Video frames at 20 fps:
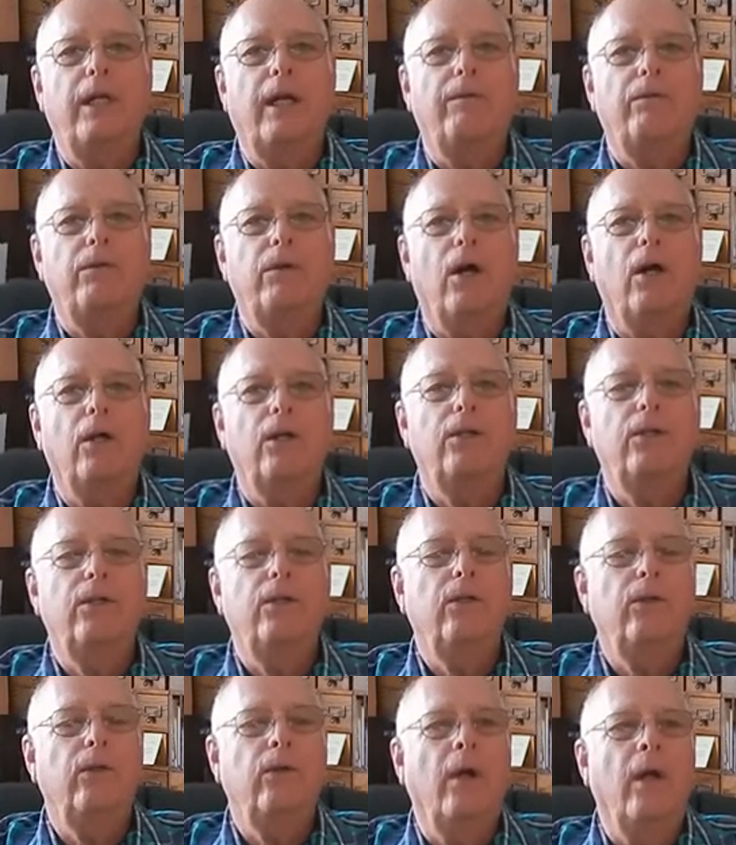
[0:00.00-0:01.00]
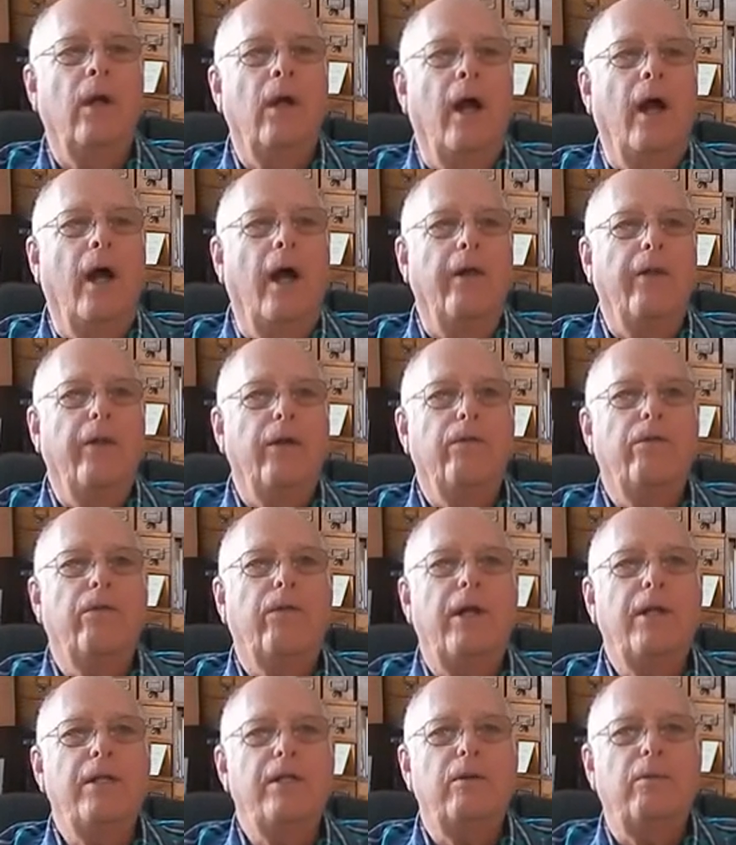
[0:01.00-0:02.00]
I've talked to other
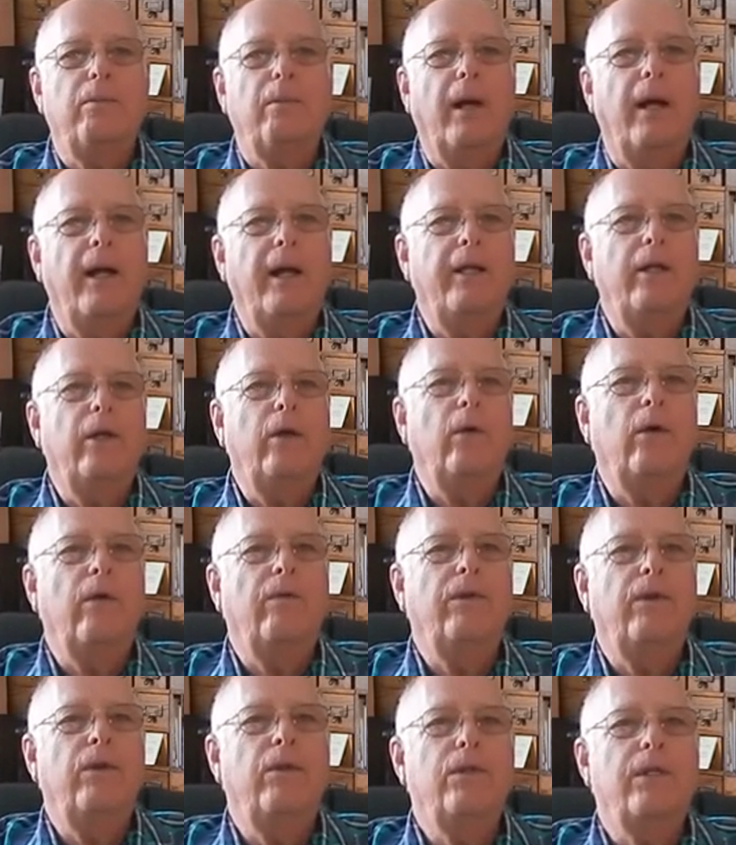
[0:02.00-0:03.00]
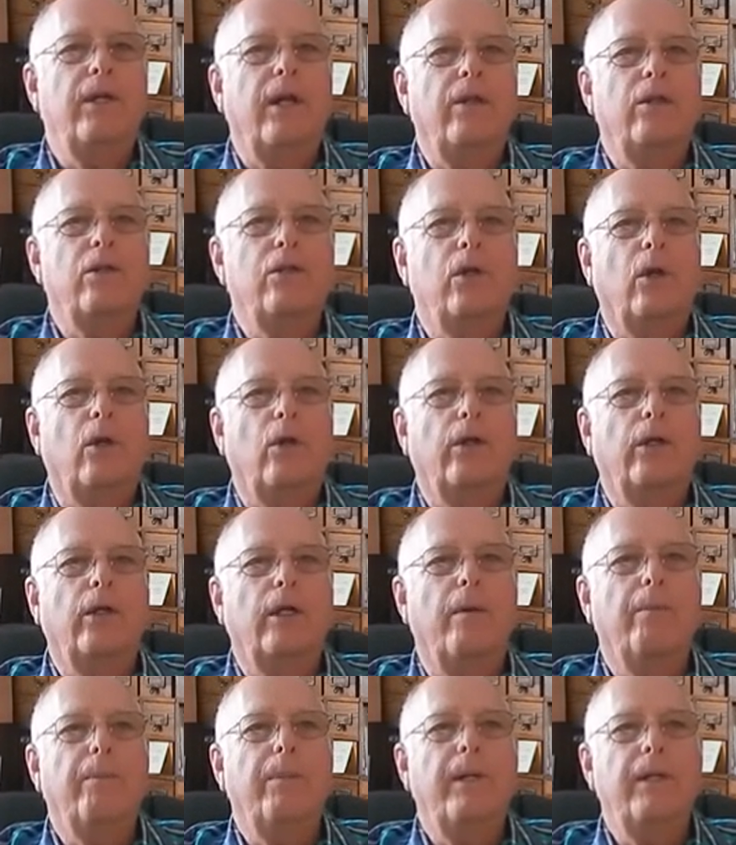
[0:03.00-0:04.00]
friends of mine who have used other solar
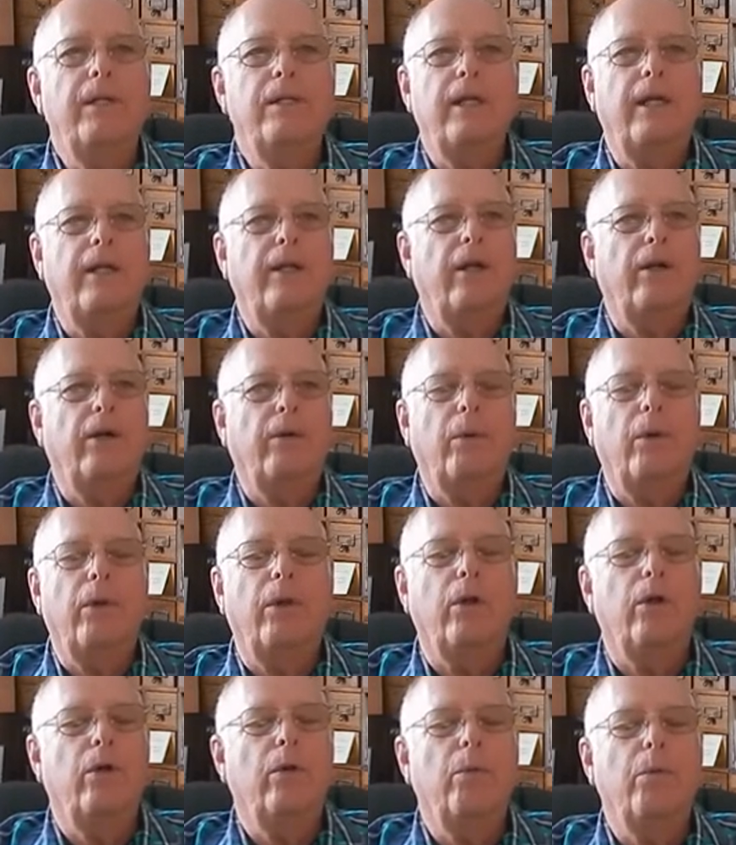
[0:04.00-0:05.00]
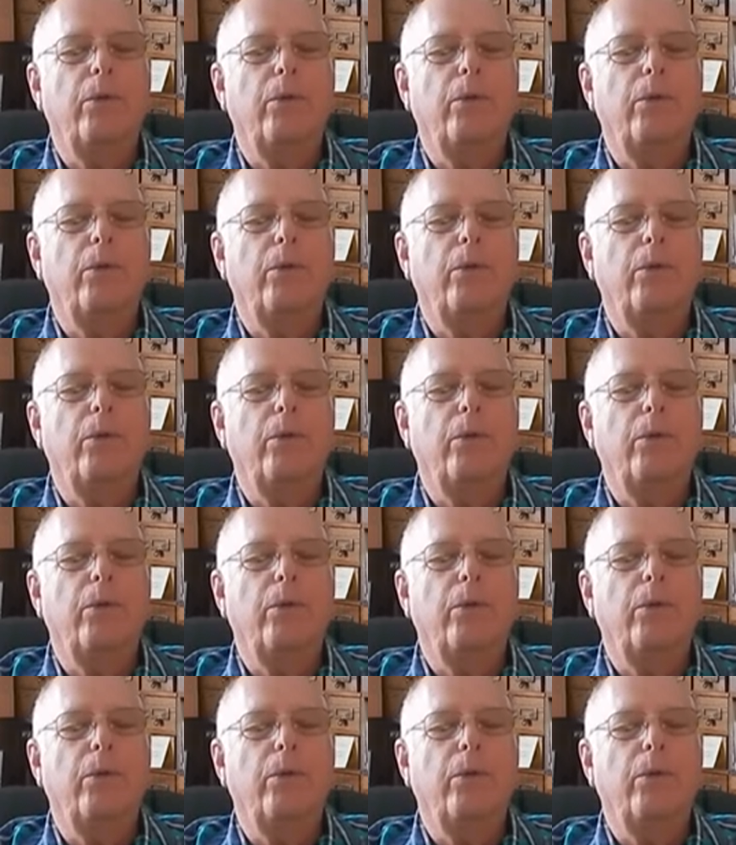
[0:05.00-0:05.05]
companies and their